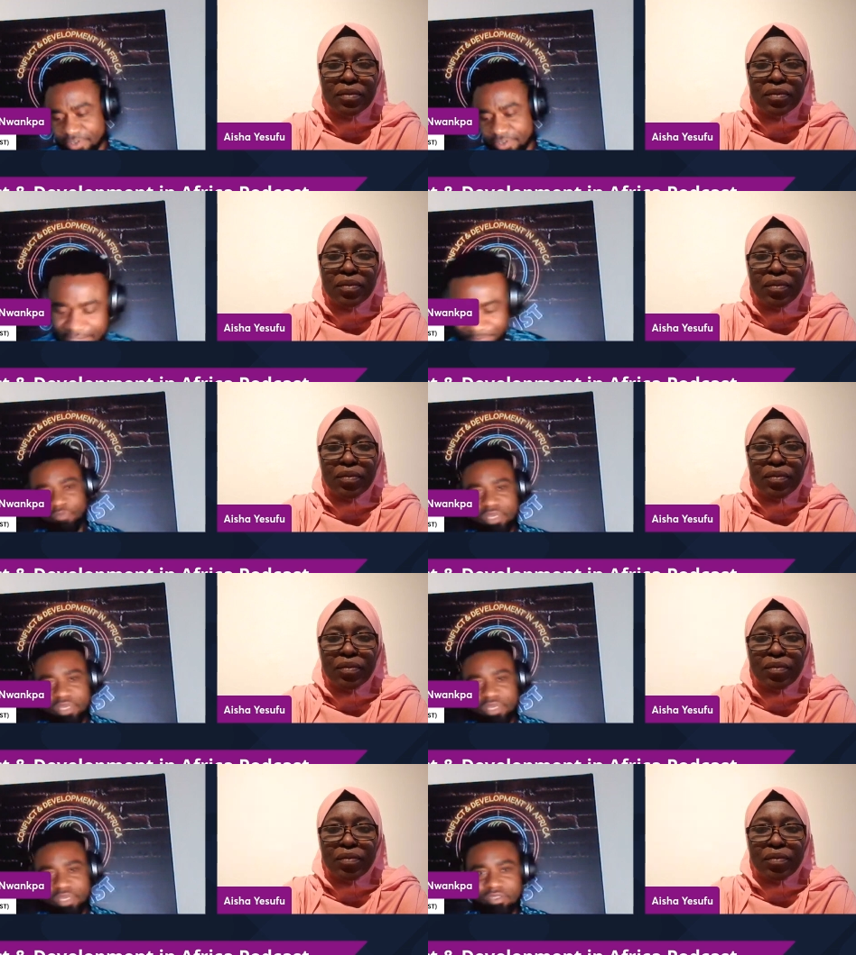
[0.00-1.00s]
Speaker 1: this.
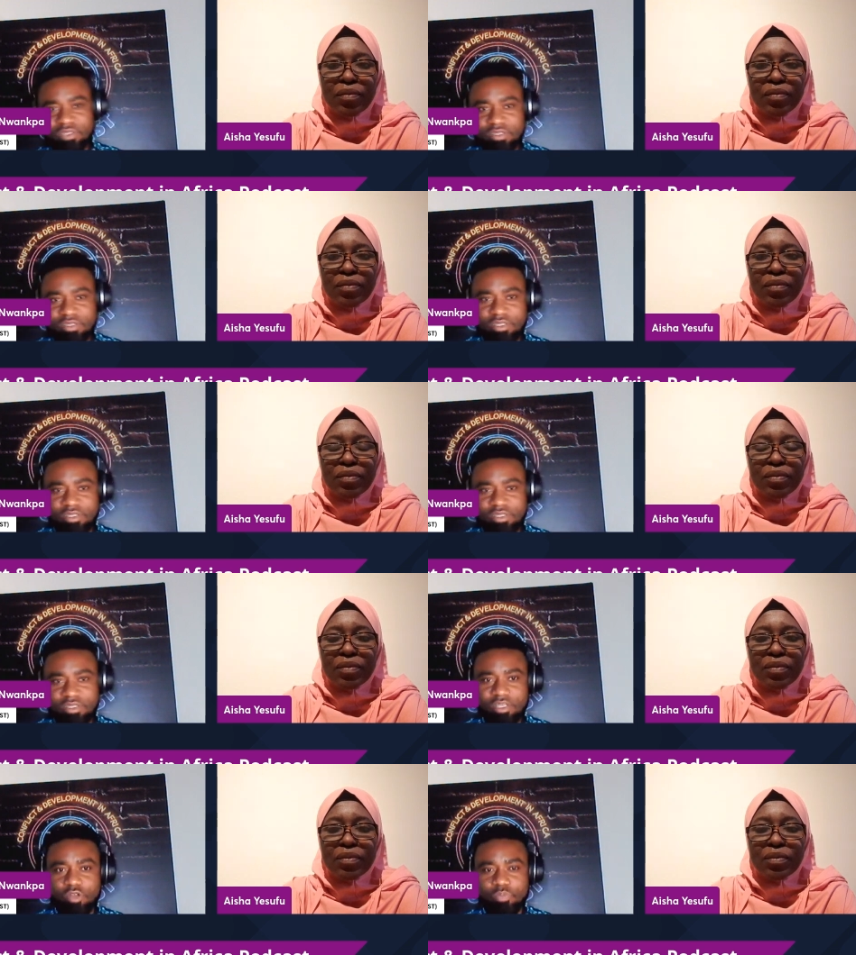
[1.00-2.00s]
Um,
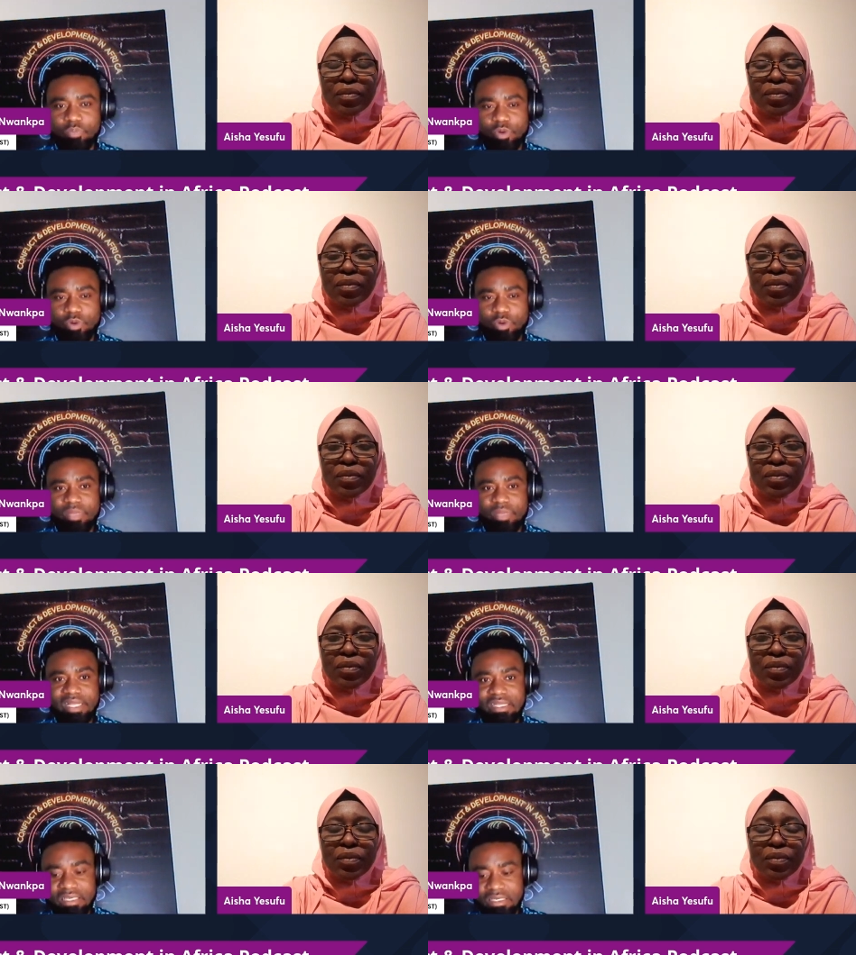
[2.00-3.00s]
you, you've been,
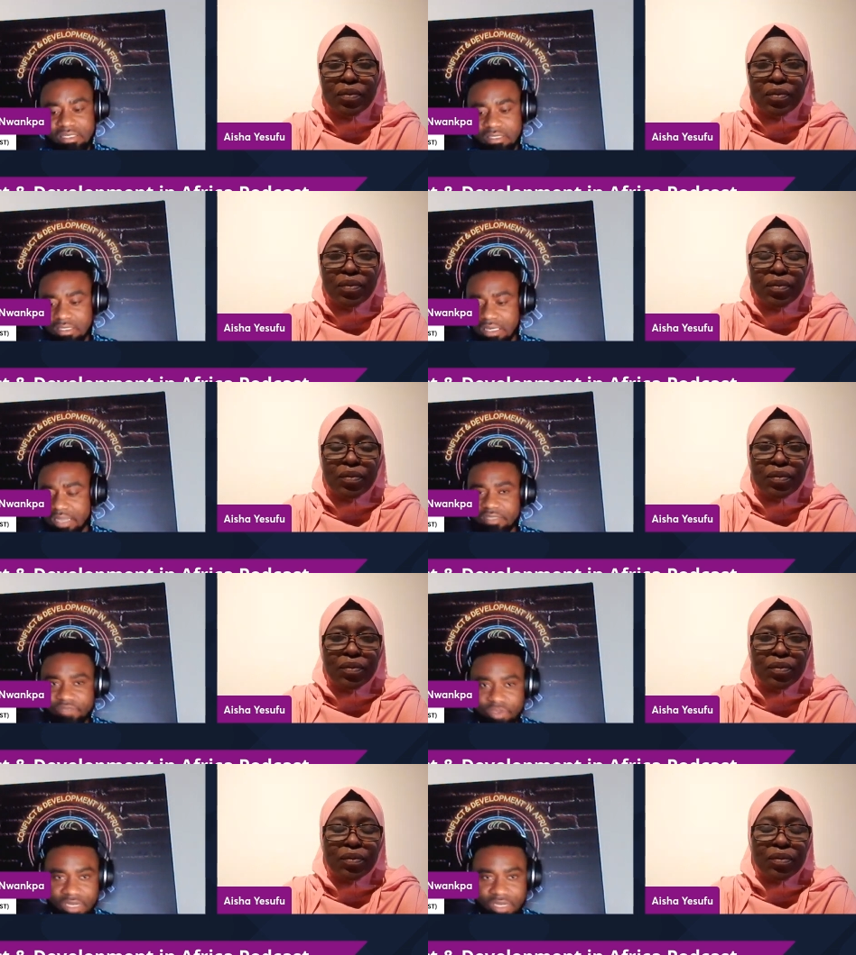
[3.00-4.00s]
you know,
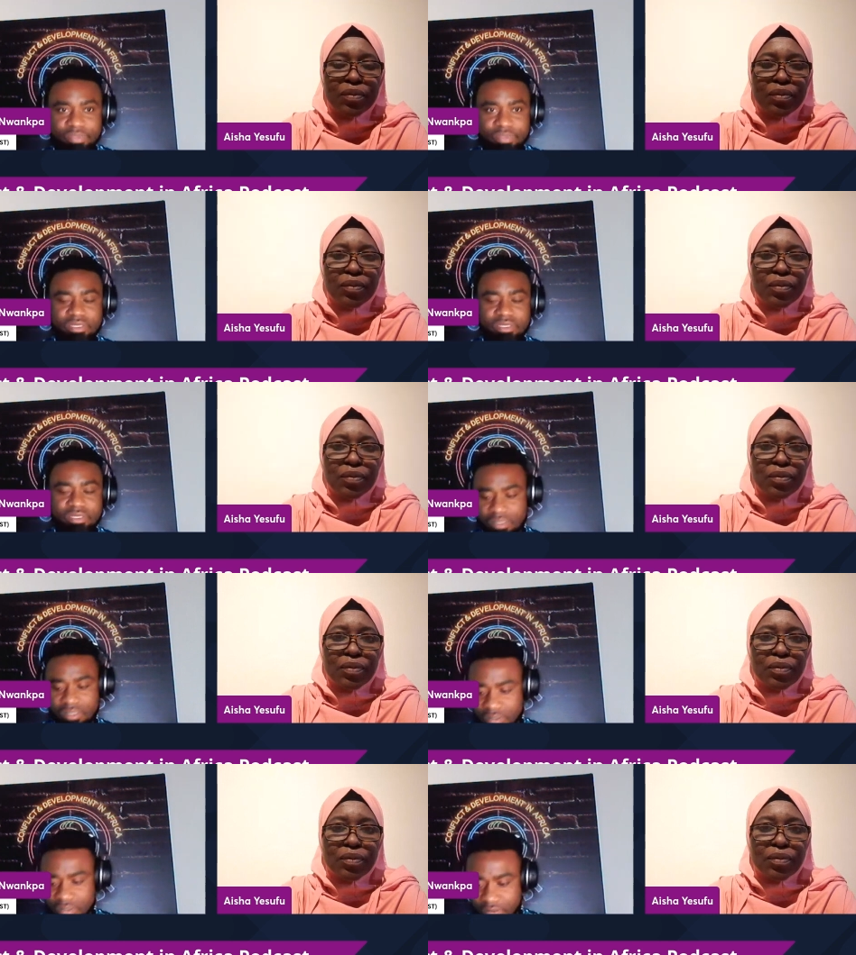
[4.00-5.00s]
prominently
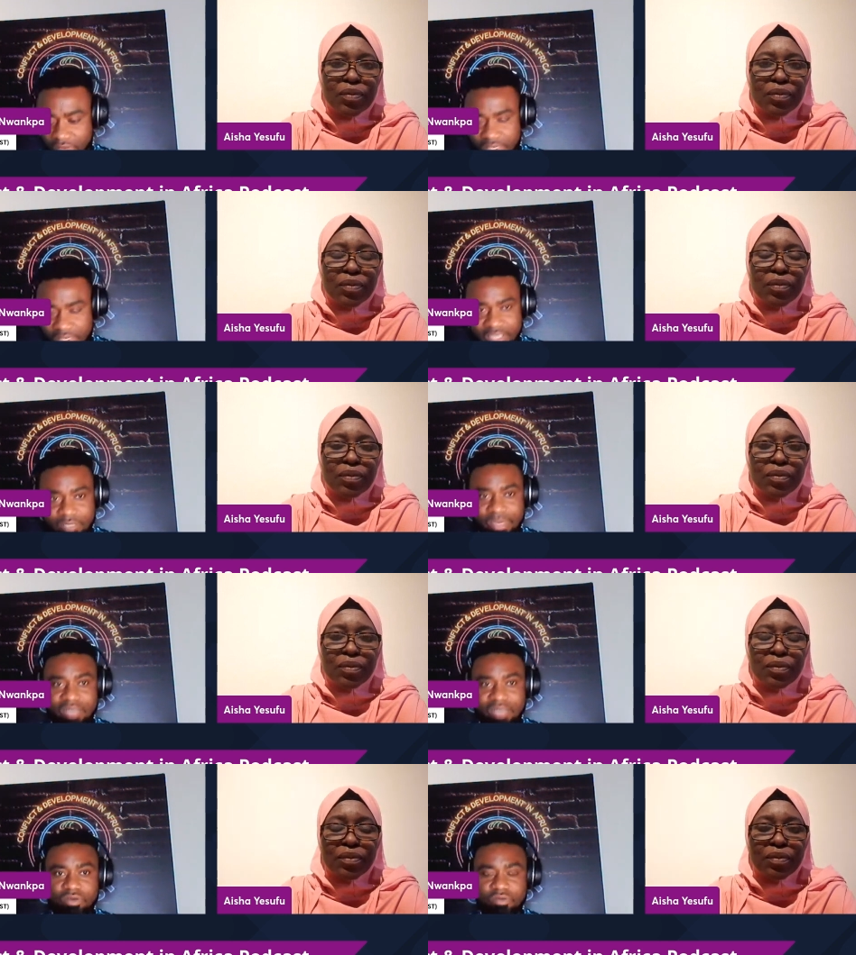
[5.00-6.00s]
active in your campaign
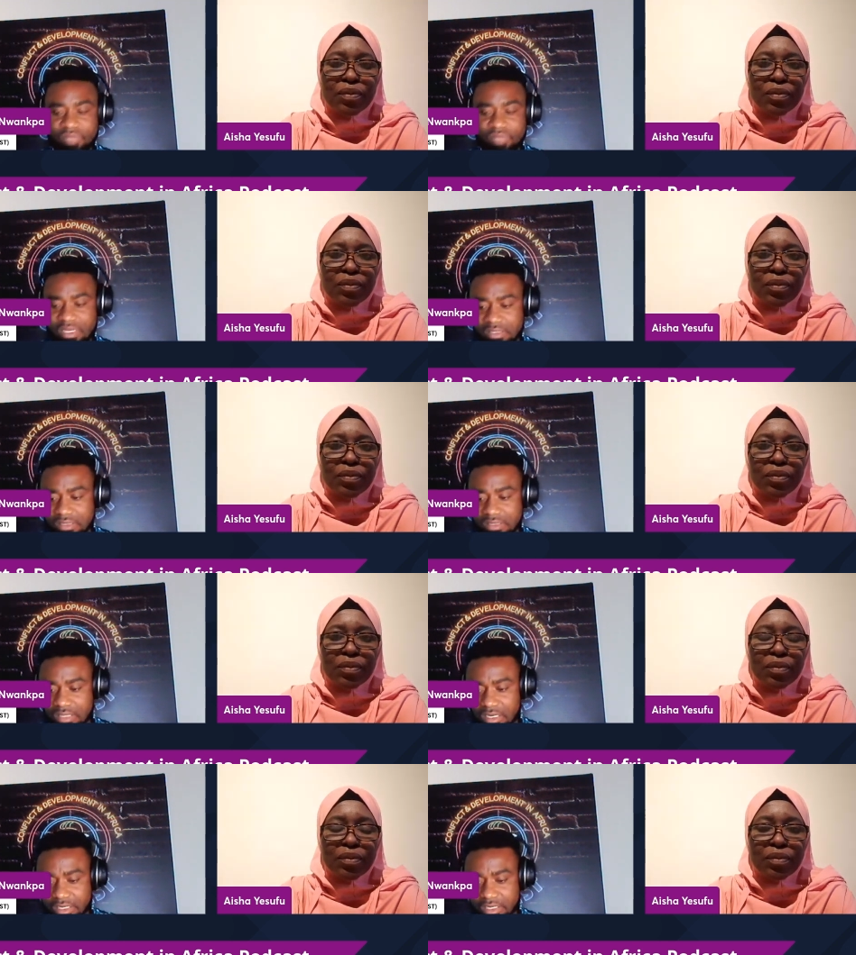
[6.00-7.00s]
against bad
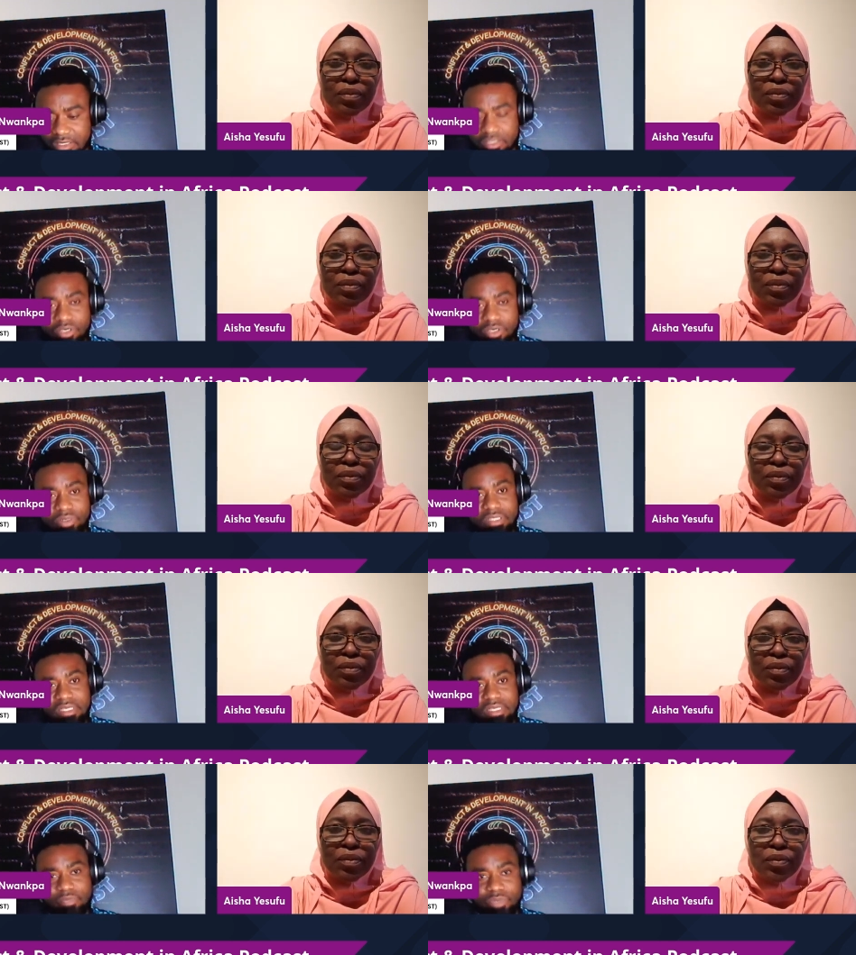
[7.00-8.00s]
governance, uh,
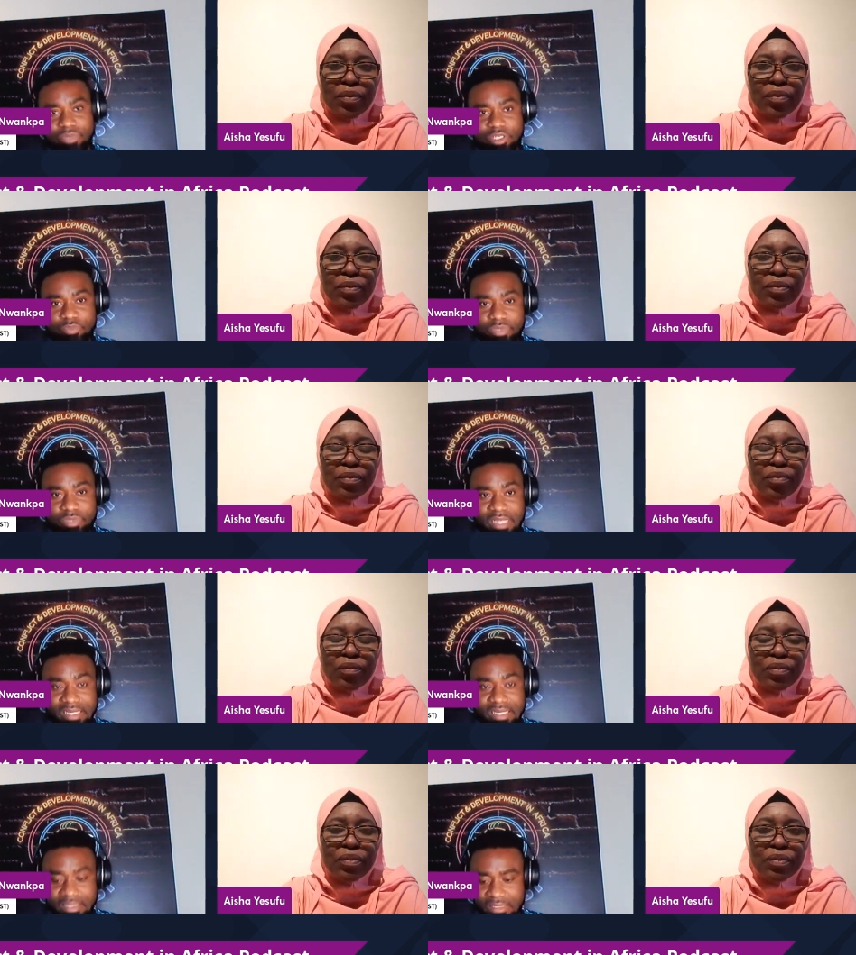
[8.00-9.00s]
insecurity, and
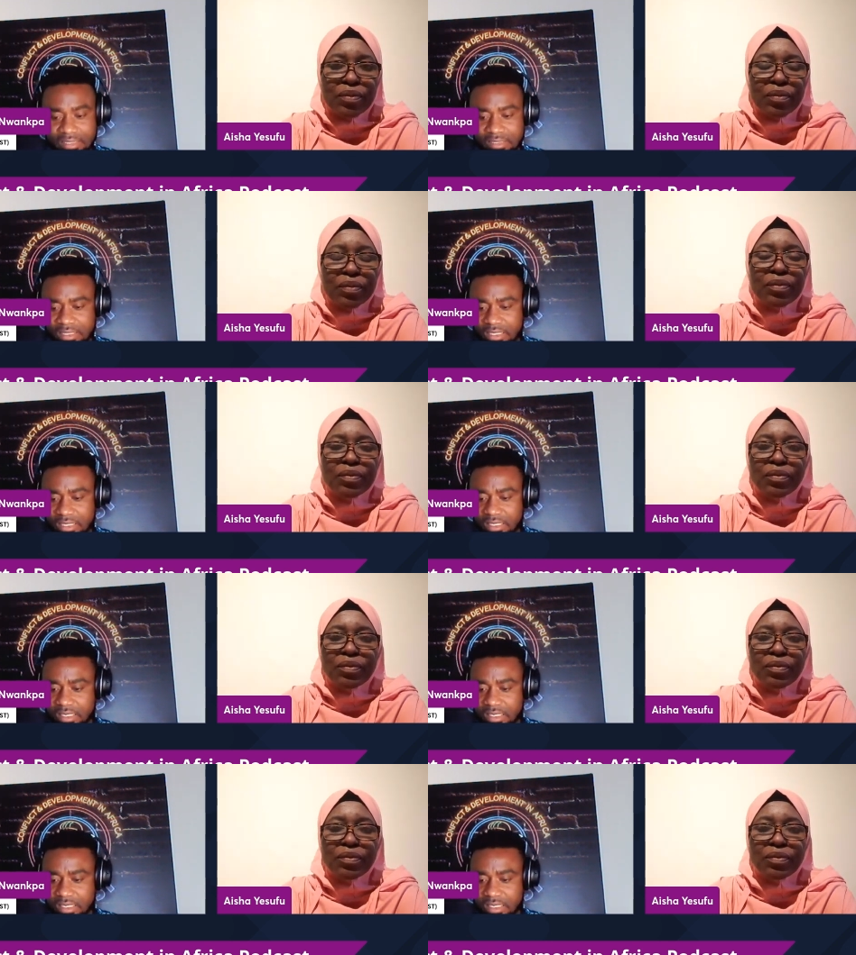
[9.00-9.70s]
police brutality.